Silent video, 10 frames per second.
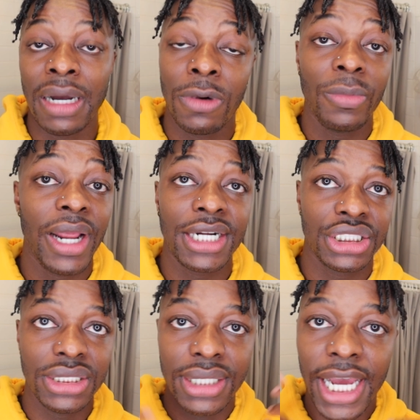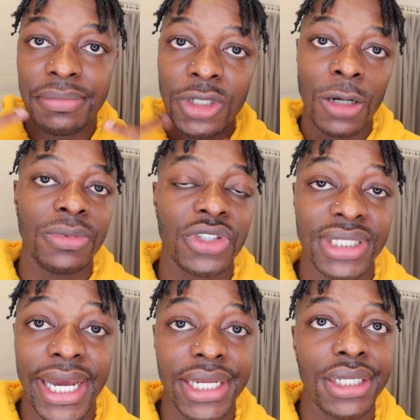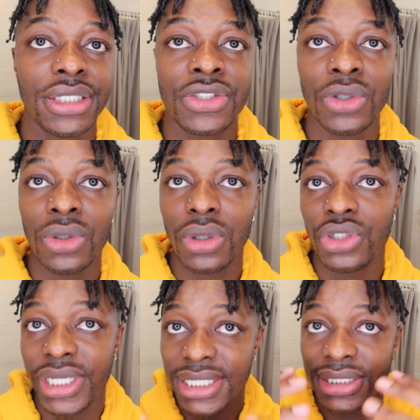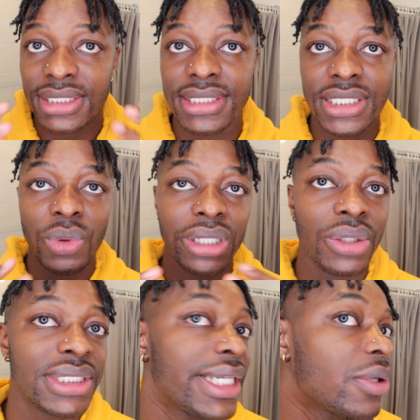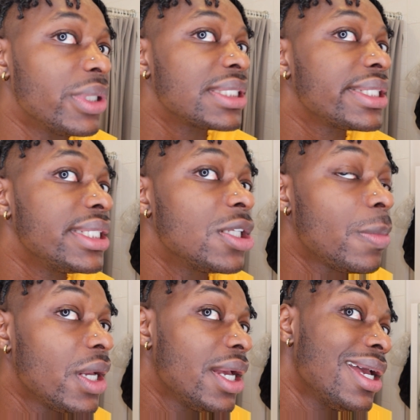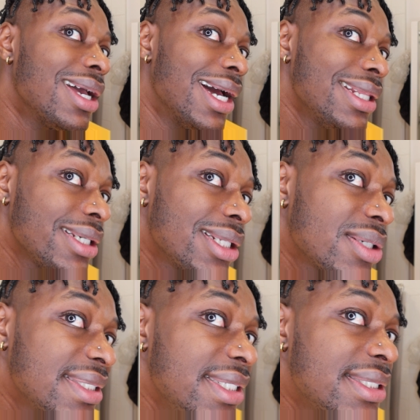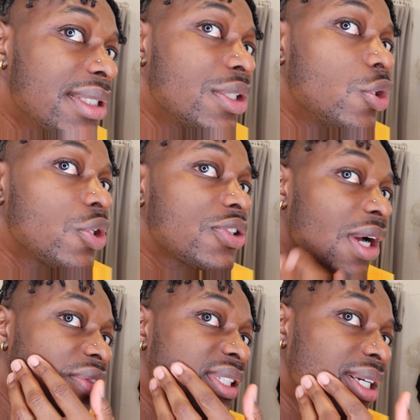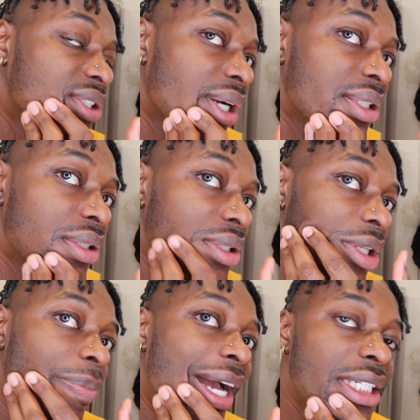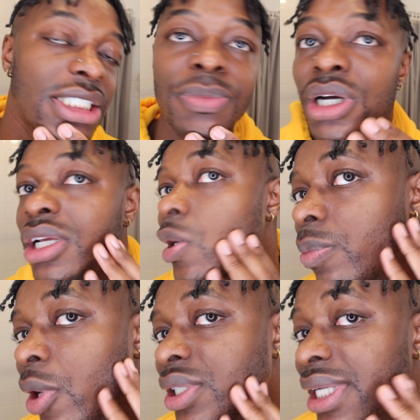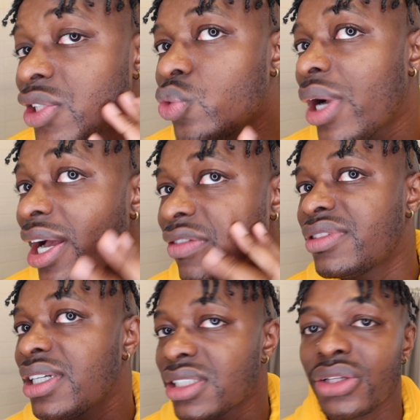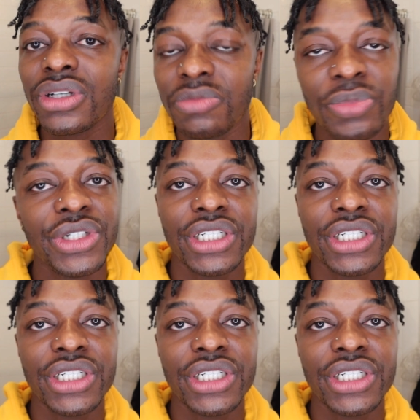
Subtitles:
barber actually lined me up tonight so you guys can see what it looks like when it's cleaned up. I think it looks decent, you know, so obviously I still got the patches, but the part that I do have does look pretty